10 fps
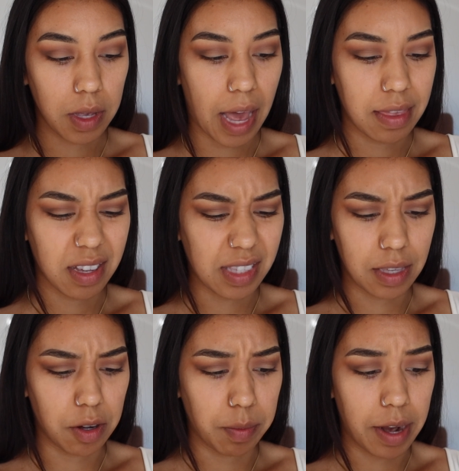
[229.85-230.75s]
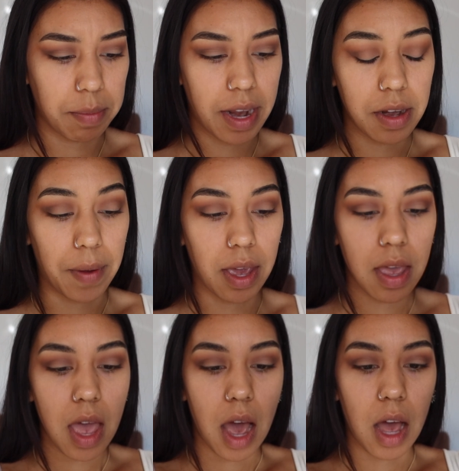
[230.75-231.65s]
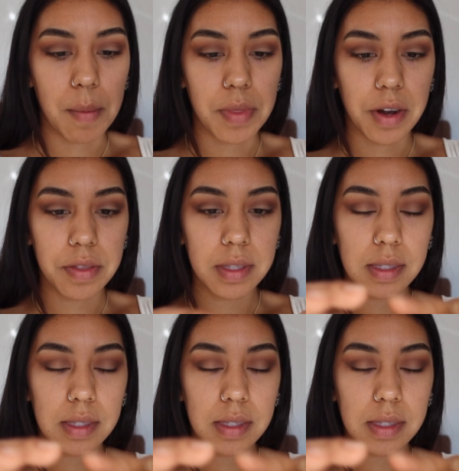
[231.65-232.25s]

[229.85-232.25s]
I think it's like their brand, but anyway, they're in the